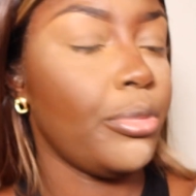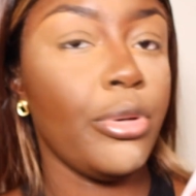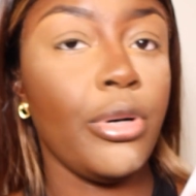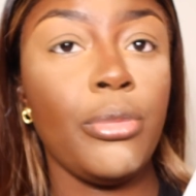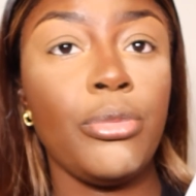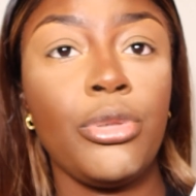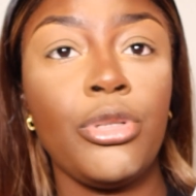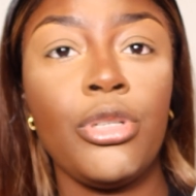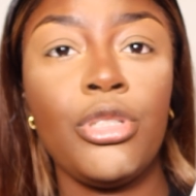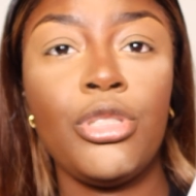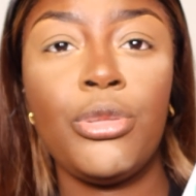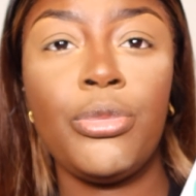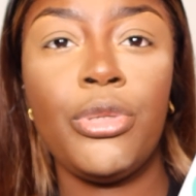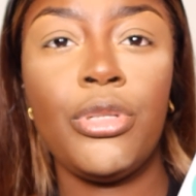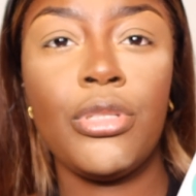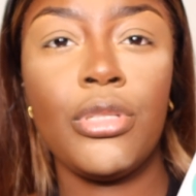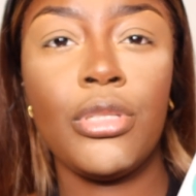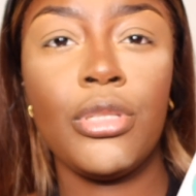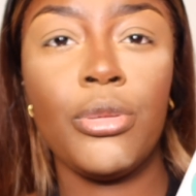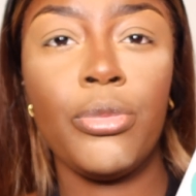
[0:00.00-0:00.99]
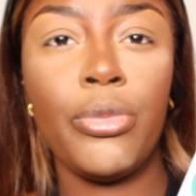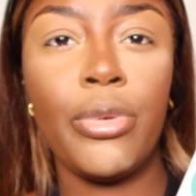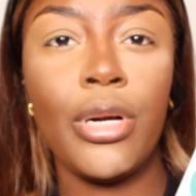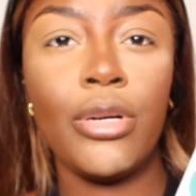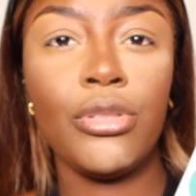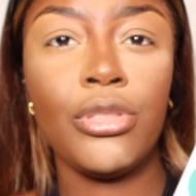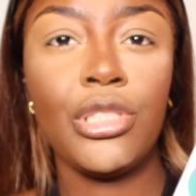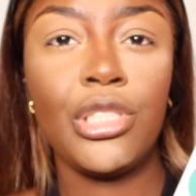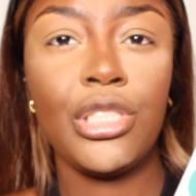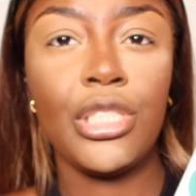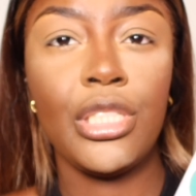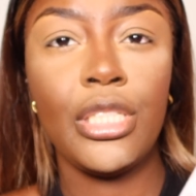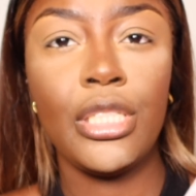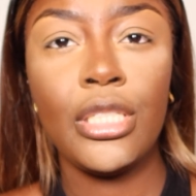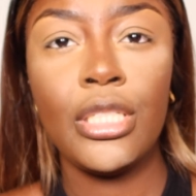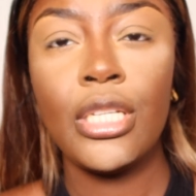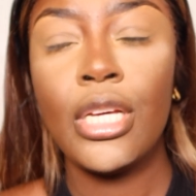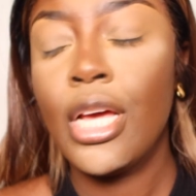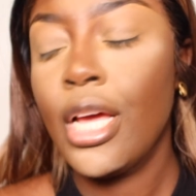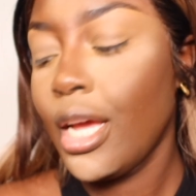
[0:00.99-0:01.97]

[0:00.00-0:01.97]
but I'm going to be using the brown shade,